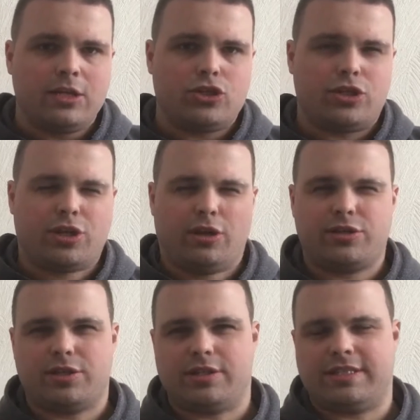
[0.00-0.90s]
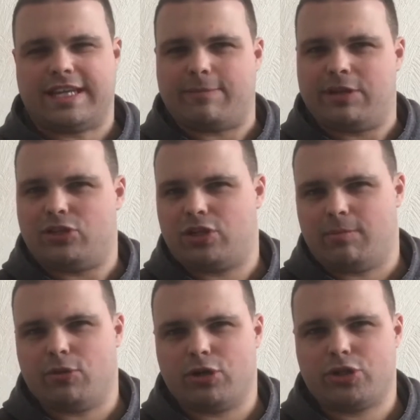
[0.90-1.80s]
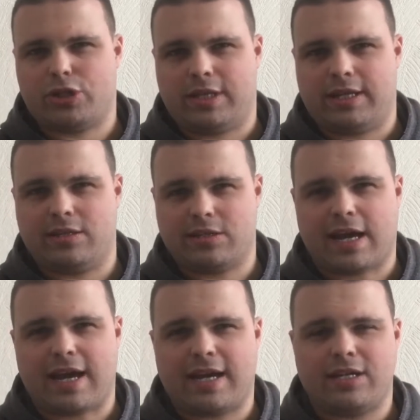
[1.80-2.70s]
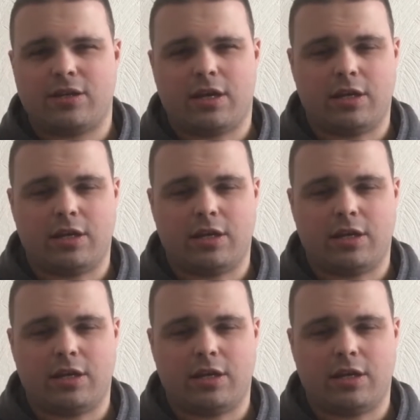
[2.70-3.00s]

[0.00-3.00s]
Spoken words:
she's also damaged emotionally inside.